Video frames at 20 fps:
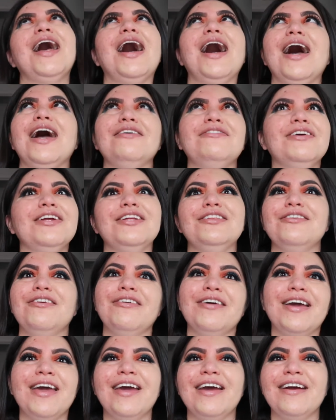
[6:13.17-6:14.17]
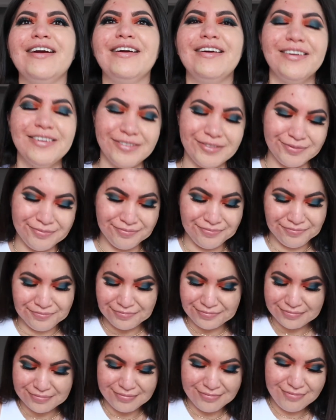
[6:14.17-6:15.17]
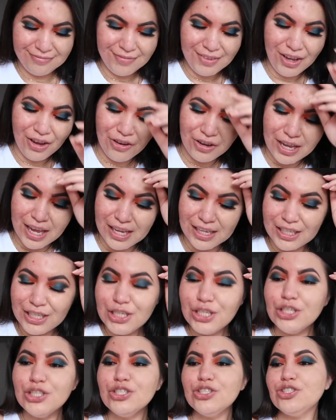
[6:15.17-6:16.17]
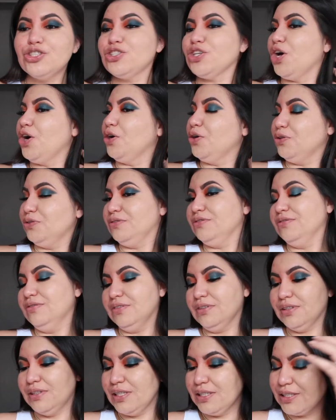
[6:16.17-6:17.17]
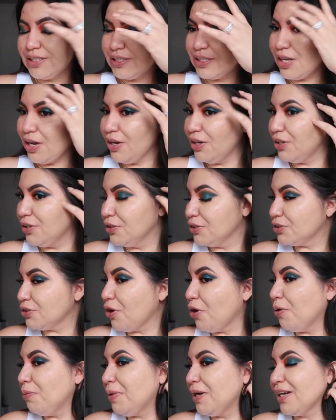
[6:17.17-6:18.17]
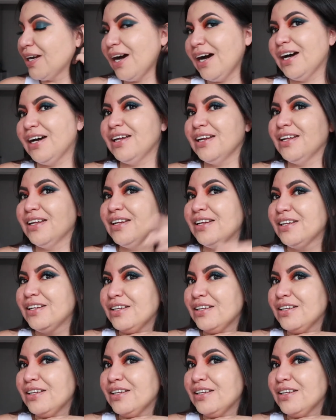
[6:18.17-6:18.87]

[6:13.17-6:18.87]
I really don't care. Okay, so this is how it looks. Oh my God.